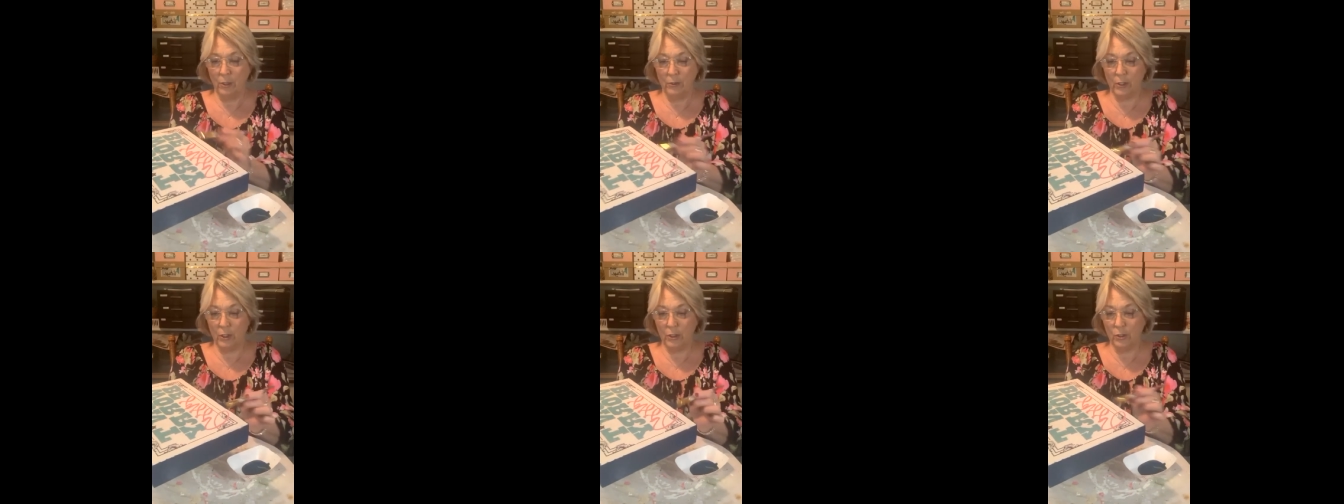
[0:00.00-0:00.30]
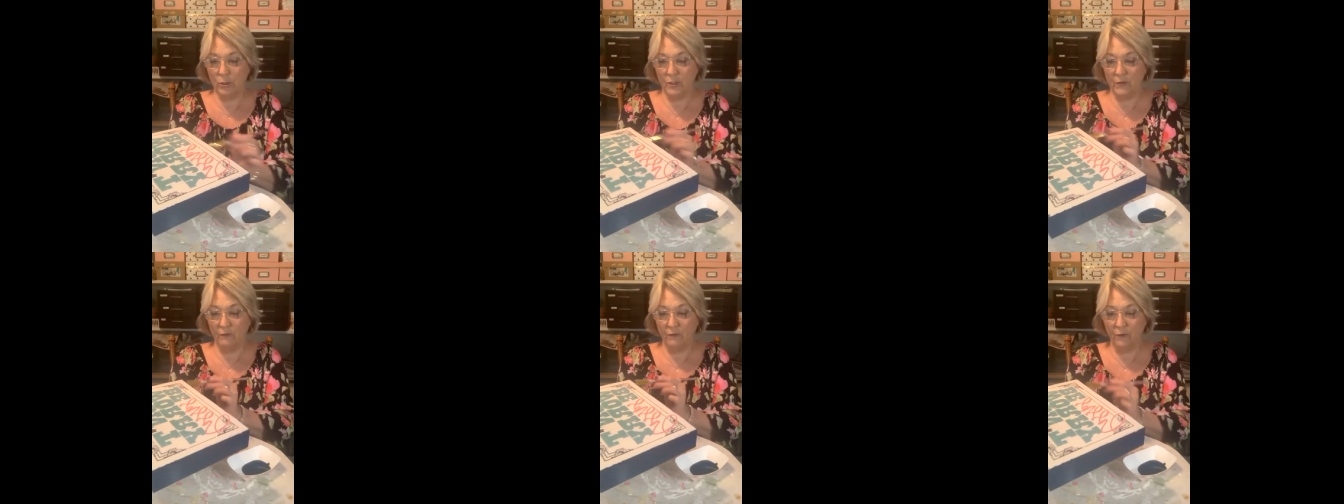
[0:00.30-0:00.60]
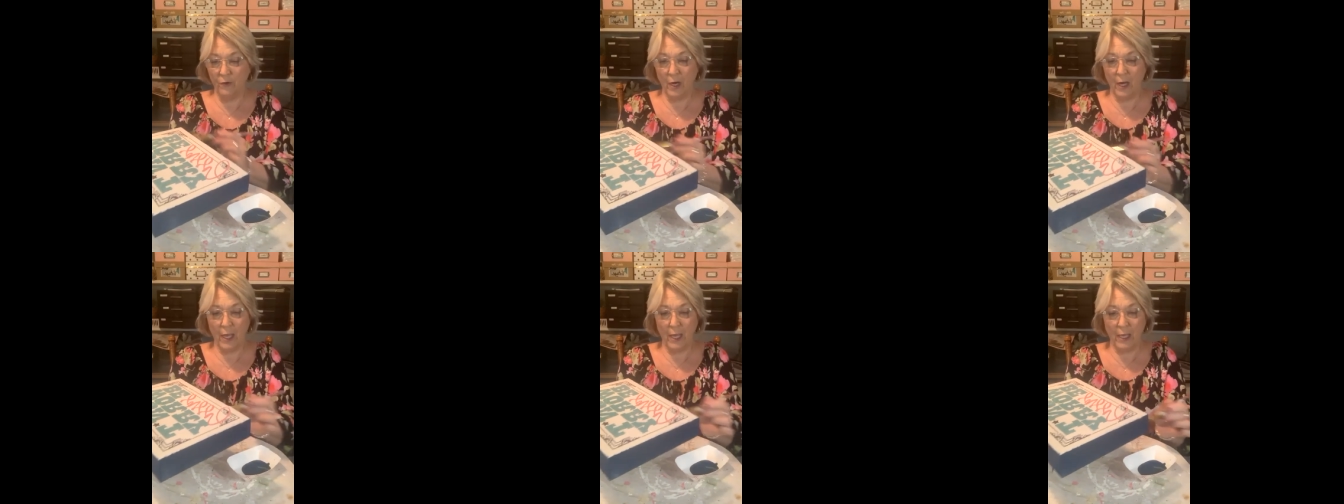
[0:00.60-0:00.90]
You can use a
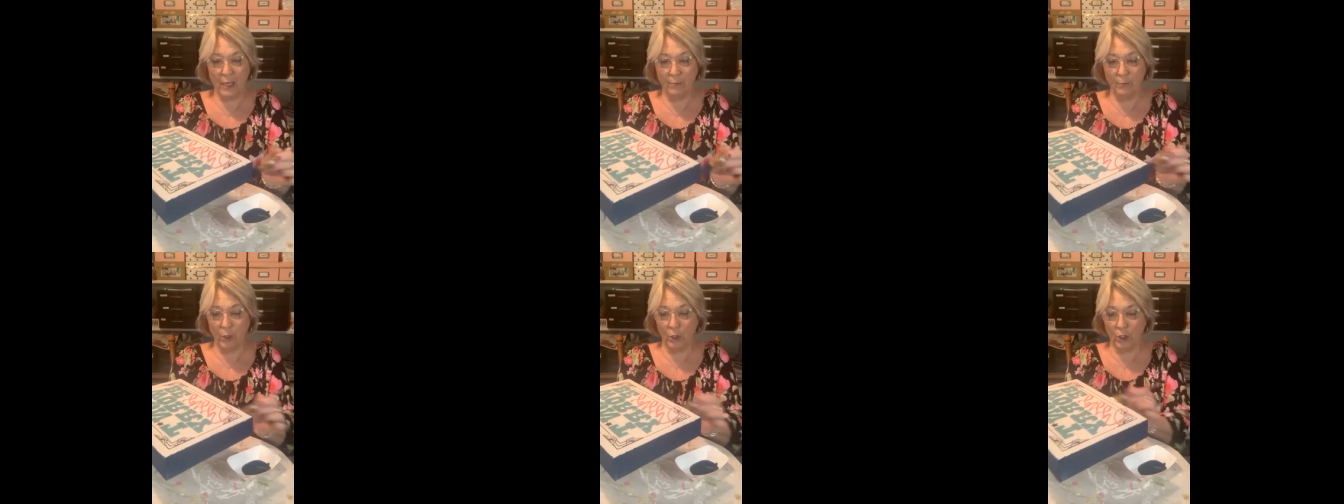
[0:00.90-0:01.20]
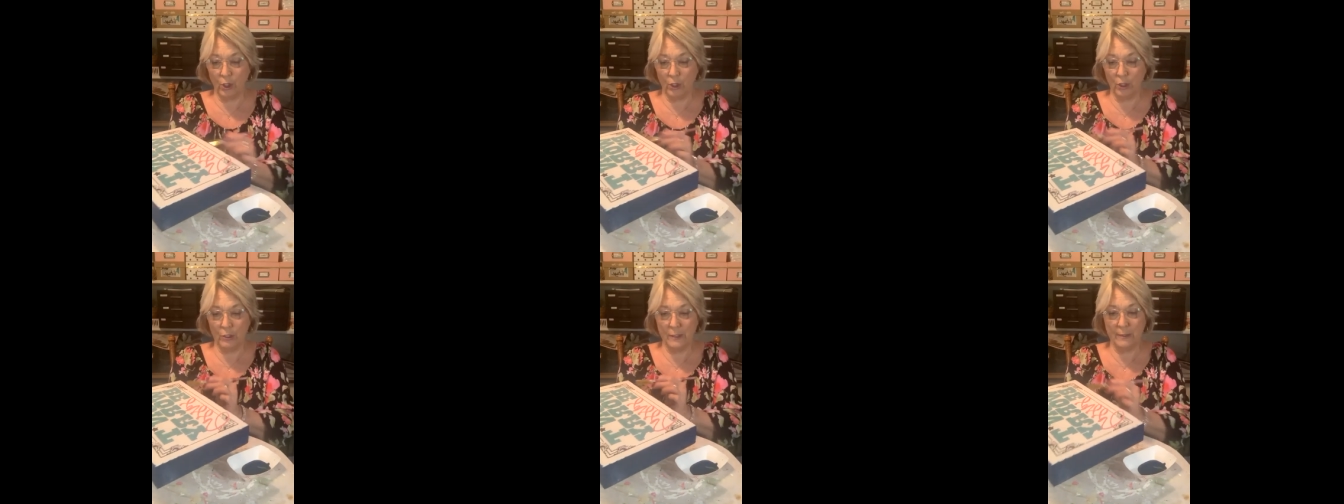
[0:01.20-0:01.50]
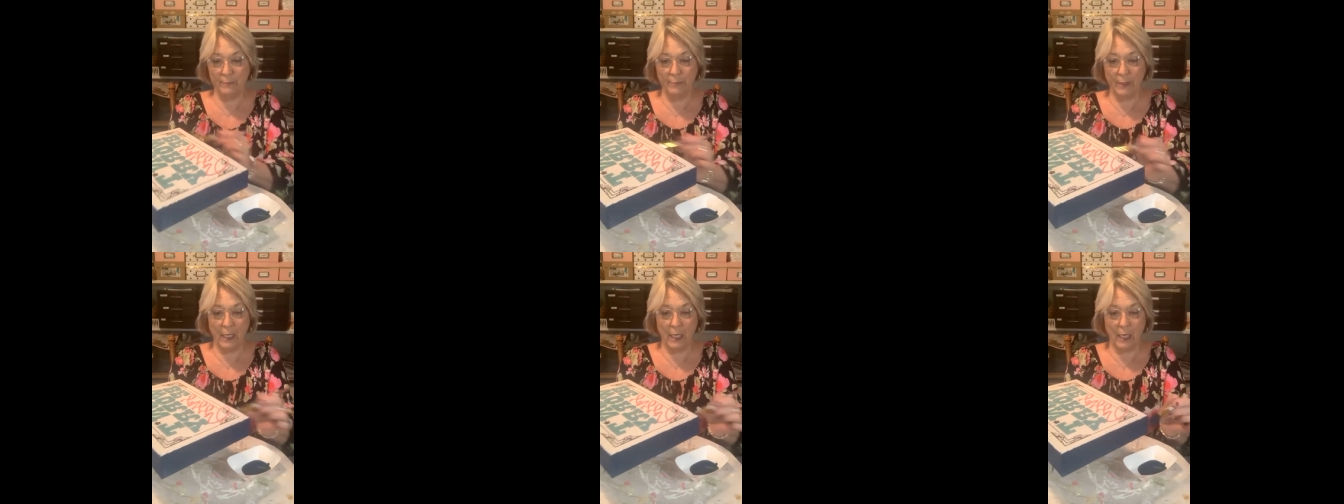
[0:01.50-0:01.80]
frame. You can
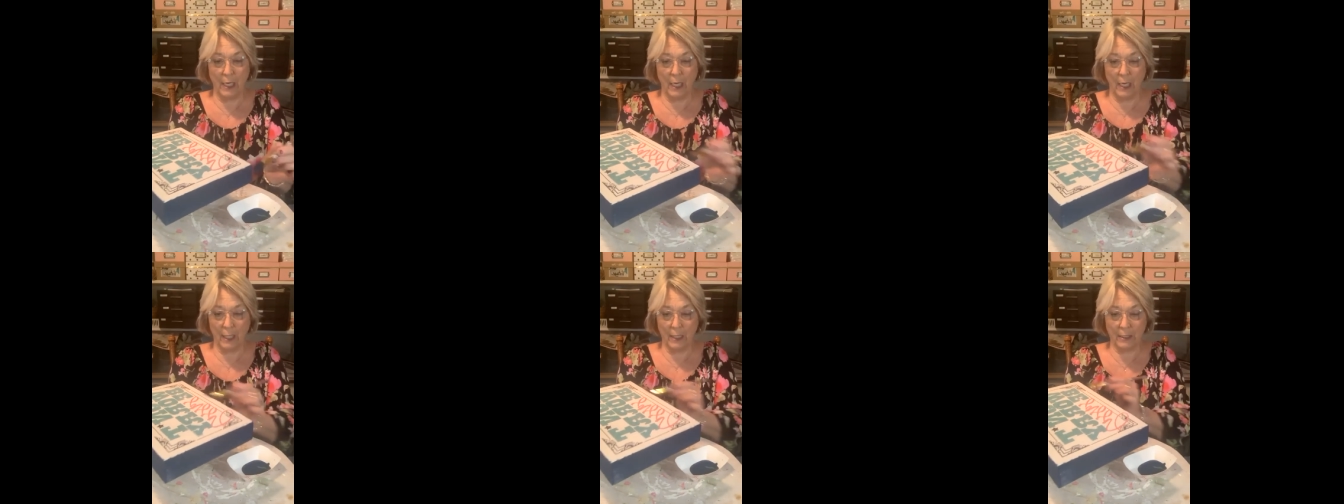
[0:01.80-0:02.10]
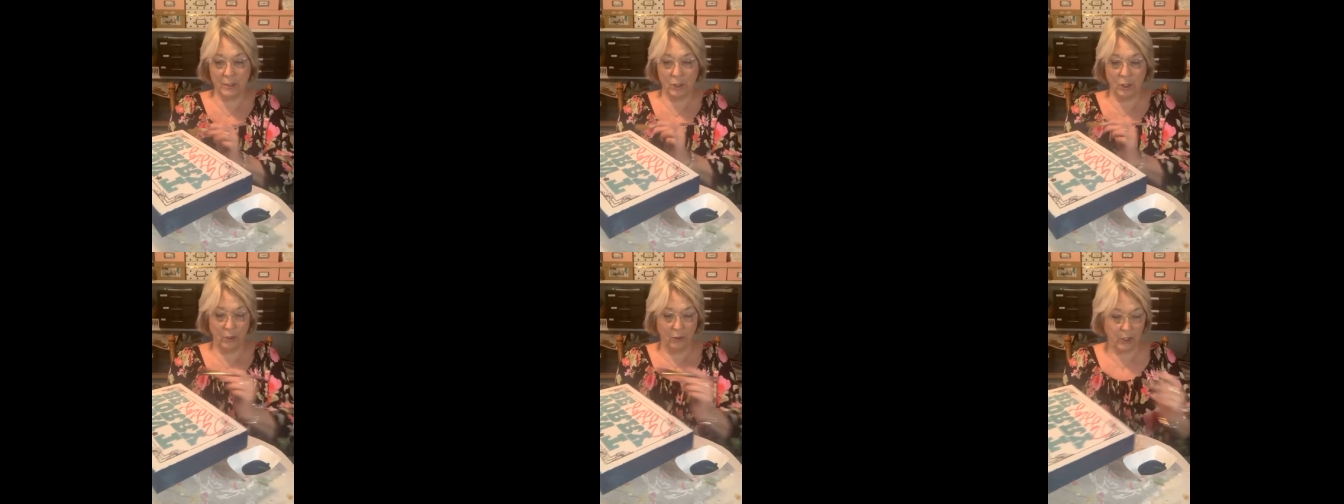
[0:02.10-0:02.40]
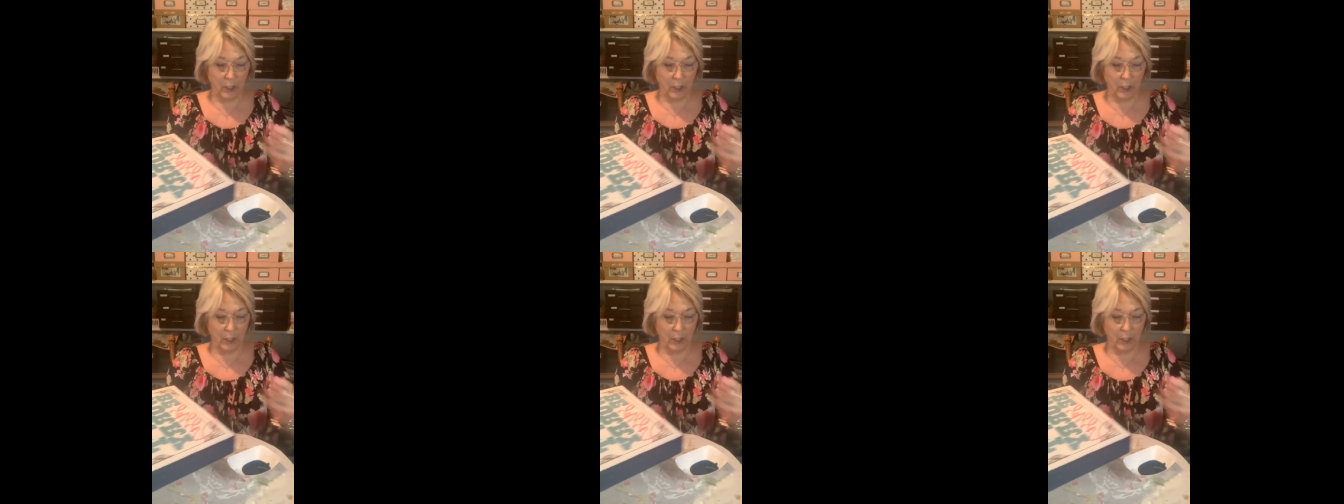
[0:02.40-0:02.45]
use a box.